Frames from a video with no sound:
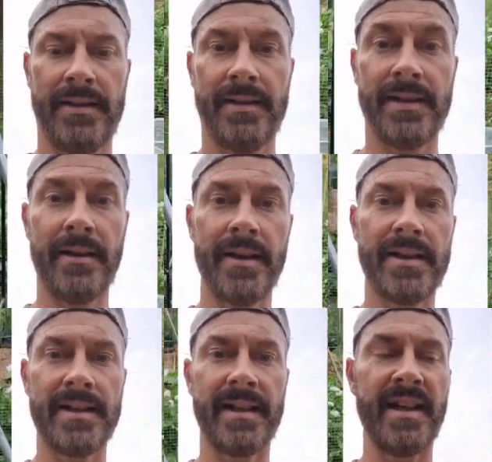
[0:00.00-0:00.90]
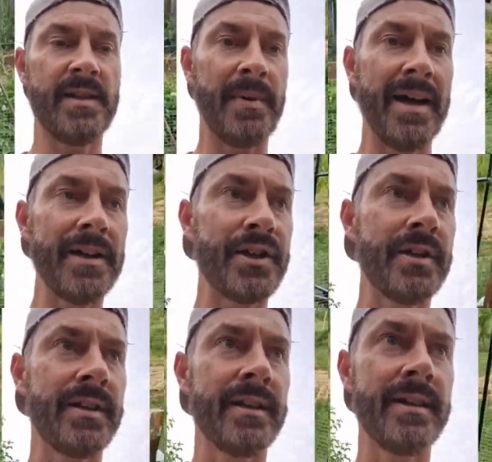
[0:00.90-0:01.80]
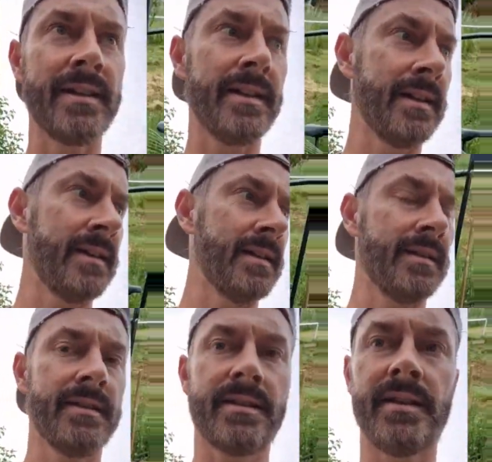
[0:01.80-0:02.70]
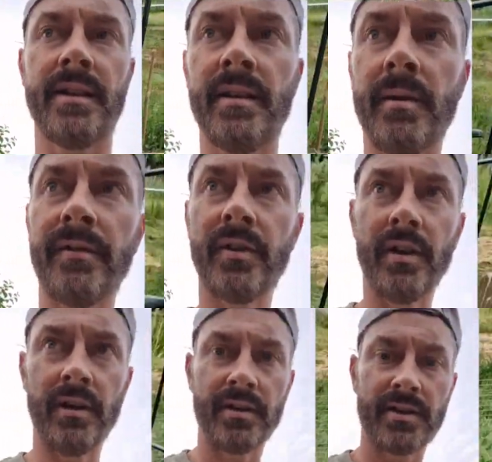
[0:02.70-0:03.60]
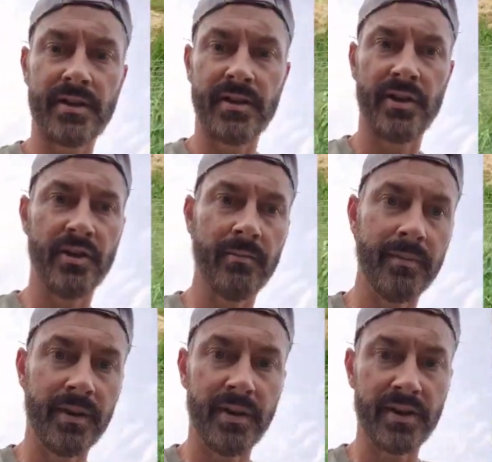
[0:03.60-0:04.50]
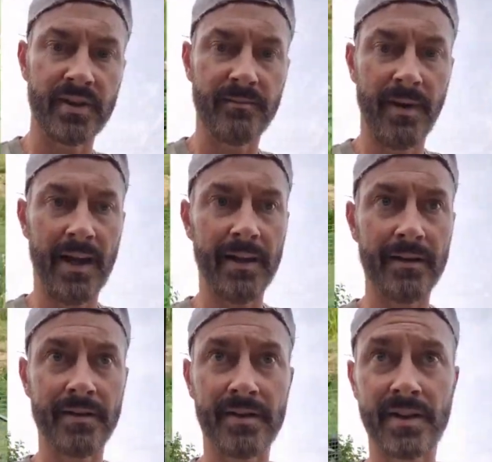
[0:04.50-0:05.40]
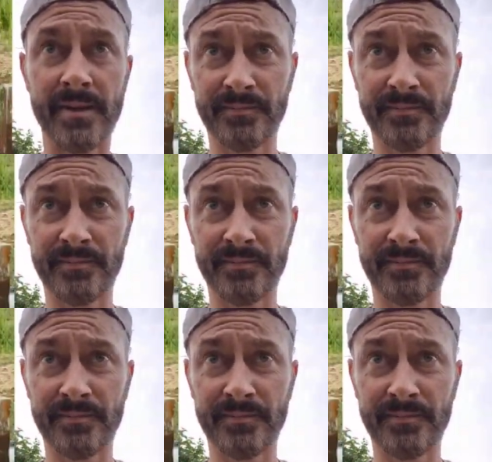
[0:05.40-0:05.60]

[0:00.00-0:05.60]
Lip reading: So this is the kids patch. So we've got cucumbers, melons